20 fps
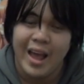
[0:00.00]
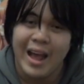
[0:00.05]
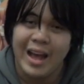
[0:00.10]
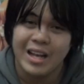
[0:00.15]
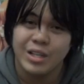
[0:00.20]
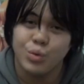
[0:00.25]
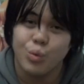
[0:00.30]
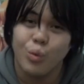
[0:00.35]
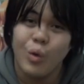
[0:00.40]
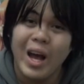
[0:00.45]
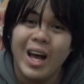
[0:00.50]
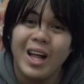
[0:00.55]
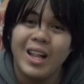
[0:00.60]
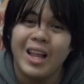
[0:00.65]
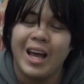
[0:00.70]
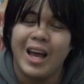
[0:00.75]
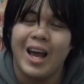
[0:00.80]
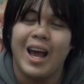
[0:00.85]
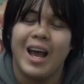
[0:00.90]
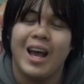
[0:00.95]
as
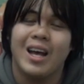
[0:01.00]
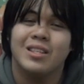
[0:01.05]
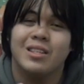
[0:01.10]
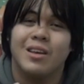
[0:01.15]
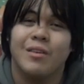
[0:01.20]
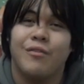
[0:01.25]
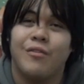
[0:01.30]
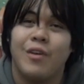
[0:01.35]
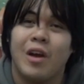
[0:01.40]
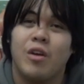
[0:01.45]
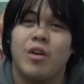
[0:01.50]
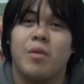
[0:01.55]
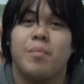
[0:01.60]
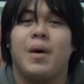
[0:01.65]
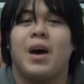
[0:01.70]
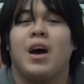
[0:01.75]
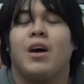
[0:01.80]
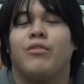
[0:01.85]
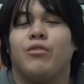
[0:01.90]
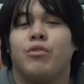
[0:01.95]
well as a very
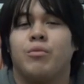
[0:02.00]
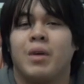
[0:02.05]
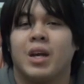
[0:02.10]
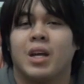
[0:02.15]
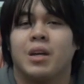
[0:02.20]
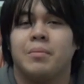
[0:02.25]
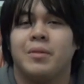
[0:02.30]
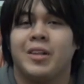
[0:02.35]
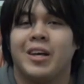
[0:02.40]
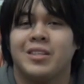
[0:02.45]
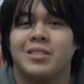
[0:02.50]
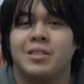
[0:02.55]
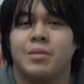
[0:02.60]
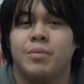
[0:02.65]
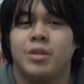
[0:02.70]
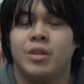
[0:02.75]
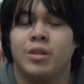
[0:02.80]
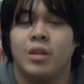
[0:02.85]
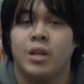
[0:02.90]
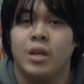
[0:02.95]
powerful Mega Blast
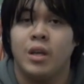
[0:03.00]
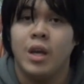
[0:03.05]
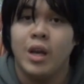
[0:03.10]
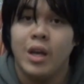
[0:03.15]
ability.